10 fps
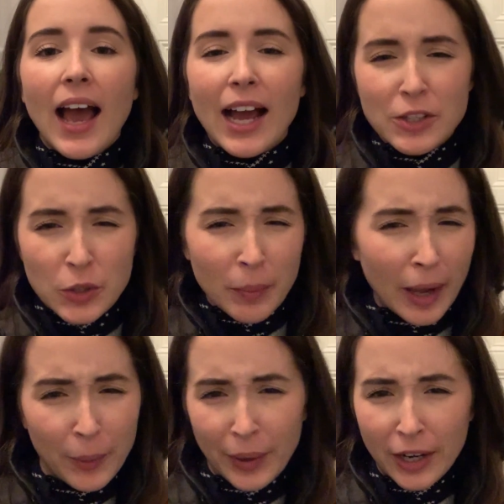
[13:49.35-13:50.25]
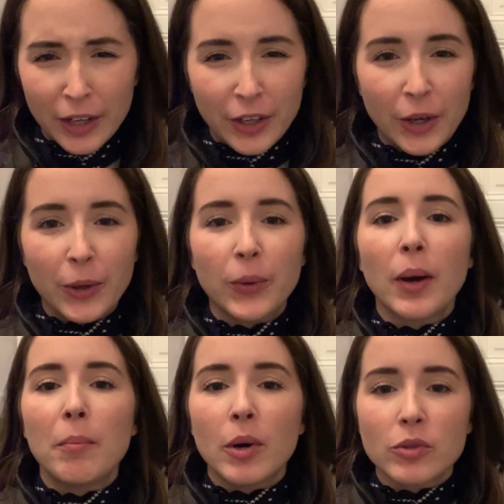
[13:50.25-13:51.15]
As you may or may not
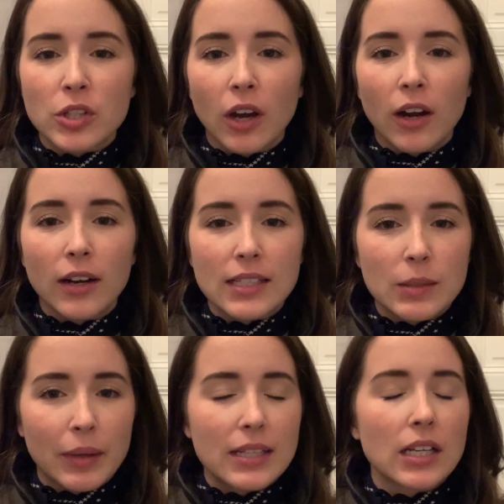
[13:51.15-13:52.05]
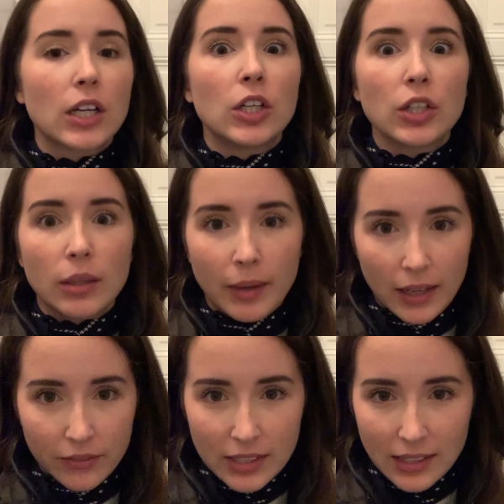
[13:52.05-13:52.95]
know, Mozart spent a good
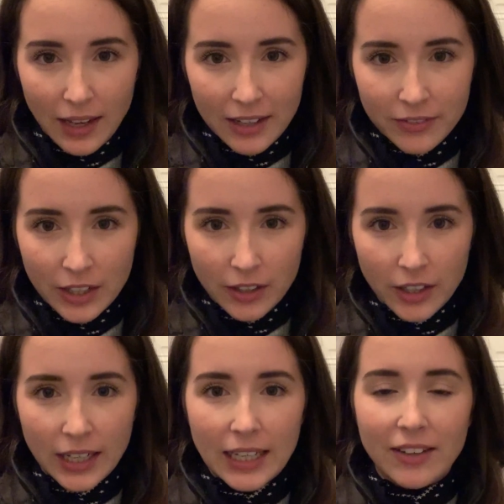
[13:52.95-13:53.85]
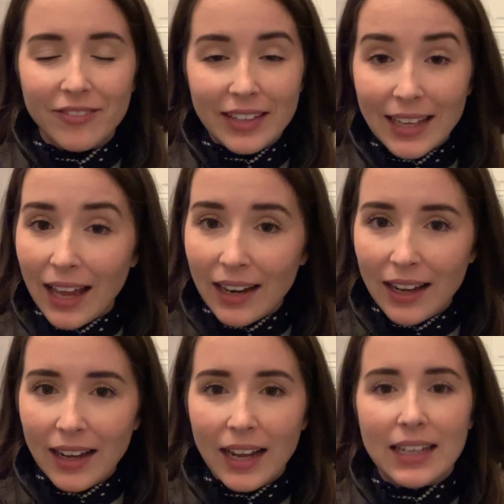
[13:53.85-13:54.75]
amount of his life here in
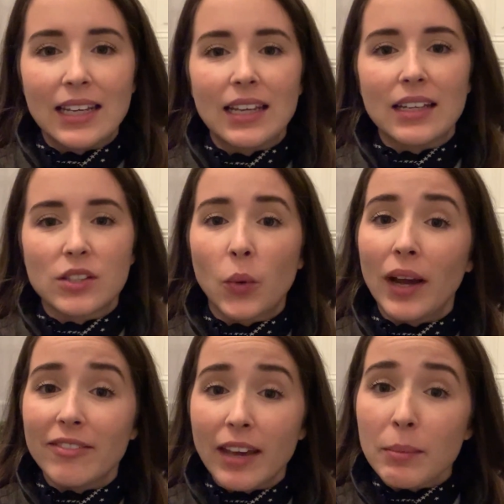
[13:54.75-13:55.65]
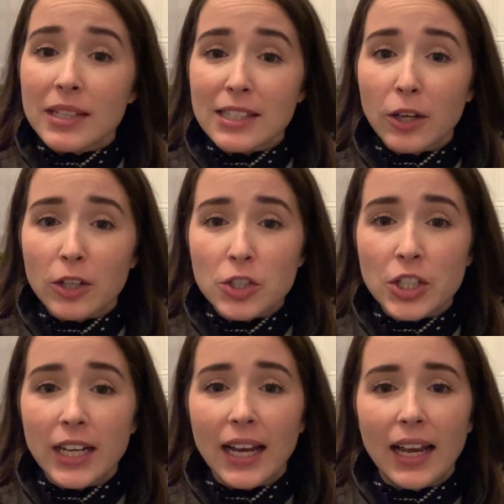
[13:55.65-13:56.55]
Vienna, and he is quite famous in
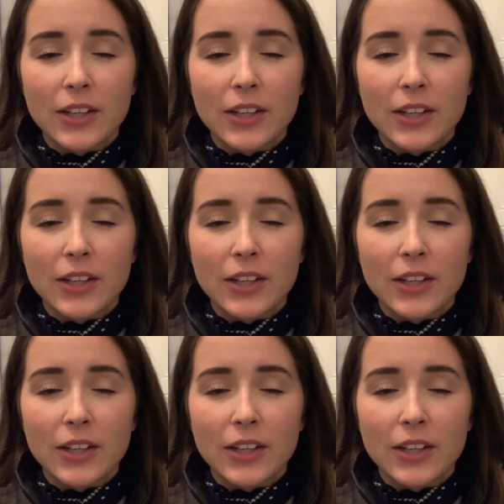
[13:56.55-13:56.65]
Austria.